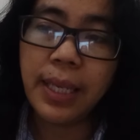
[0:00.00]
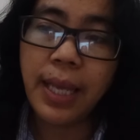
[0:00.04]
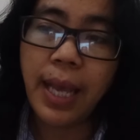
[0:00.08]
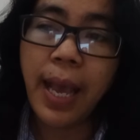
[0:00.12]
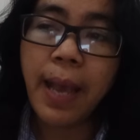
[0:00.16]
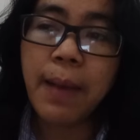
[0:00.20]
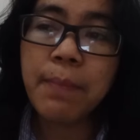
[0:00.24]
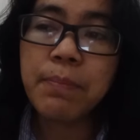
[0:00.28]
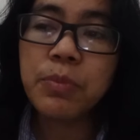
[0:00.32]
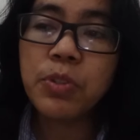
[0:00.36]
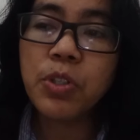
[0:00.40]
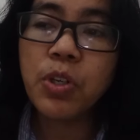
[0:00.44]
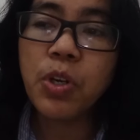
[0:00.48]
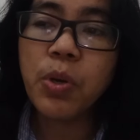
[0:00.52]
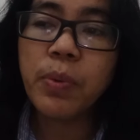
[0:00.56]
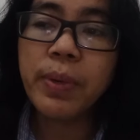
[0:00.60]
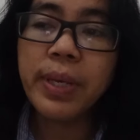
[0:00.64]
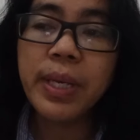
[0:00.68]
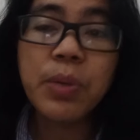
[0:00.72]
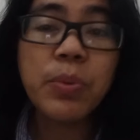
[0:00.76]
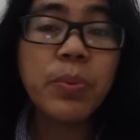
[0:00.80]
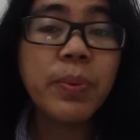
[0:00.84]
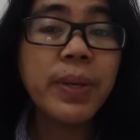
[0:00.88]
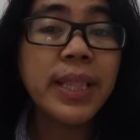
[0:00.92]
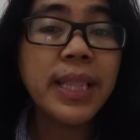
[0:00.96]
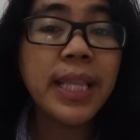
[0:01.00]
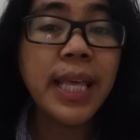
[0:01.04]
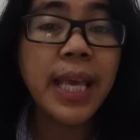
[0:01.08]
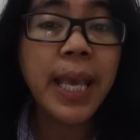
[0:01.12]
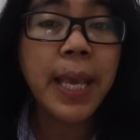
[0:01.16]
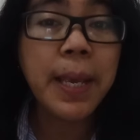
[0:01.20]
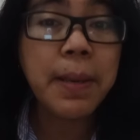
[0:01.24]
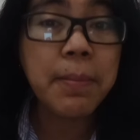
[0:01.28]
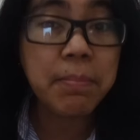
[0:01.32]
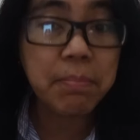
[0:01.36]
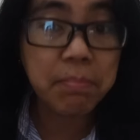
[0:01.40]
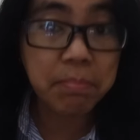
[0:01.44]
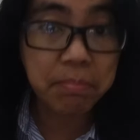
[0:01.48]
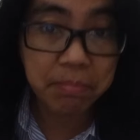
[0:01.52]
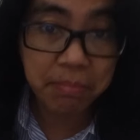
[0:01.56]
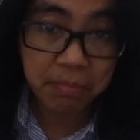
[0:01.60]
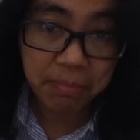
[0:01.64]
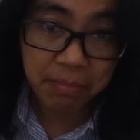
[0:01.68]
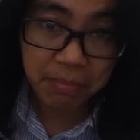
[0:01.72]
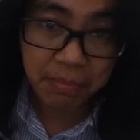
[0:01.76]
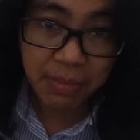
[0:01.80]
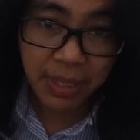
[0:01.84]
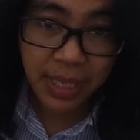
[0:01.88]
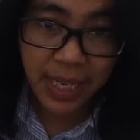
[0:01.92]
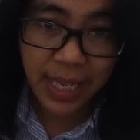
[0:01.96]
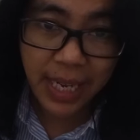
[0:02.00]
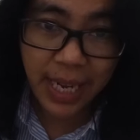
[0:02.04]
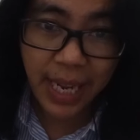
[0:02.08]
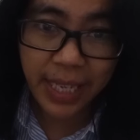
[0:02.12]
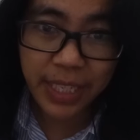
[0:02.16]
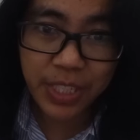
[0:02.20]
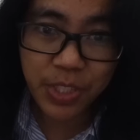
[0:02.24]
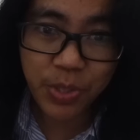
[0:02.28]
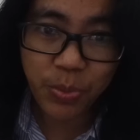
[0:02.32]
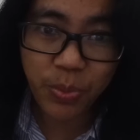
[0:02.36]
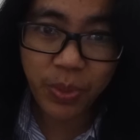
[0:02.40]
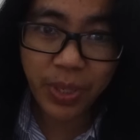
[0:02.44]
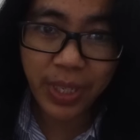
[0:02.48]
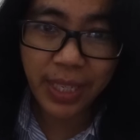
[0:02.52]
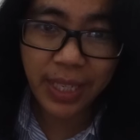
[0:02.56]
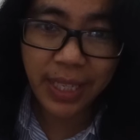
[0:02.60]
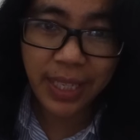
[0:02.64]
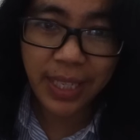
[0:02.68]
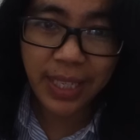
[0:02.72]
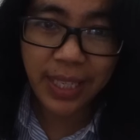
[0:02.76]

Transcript: I'm going with him next week.